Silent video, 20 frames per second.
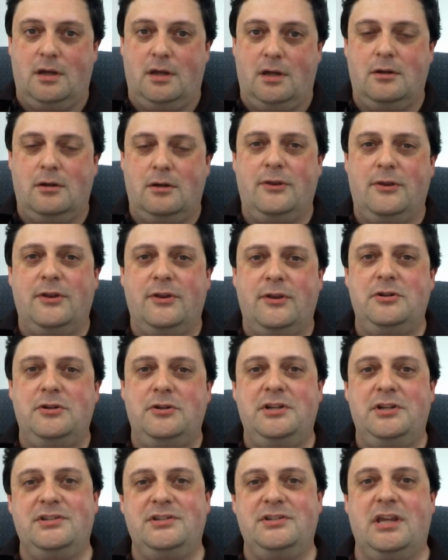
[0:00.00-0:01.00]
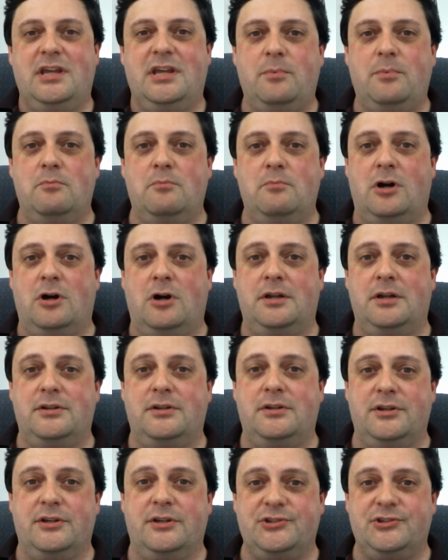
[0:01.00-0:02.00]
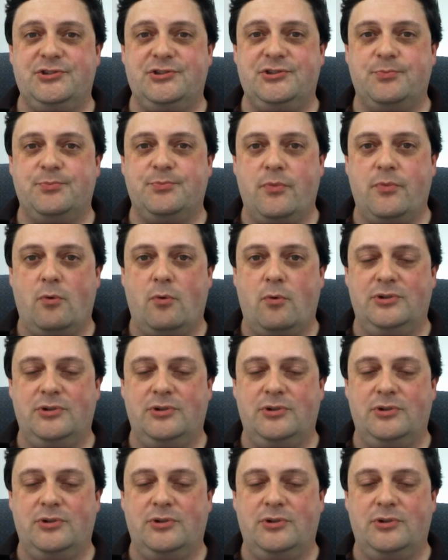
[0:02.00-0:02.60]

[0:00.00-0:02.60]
Another thing you need to keep in mind is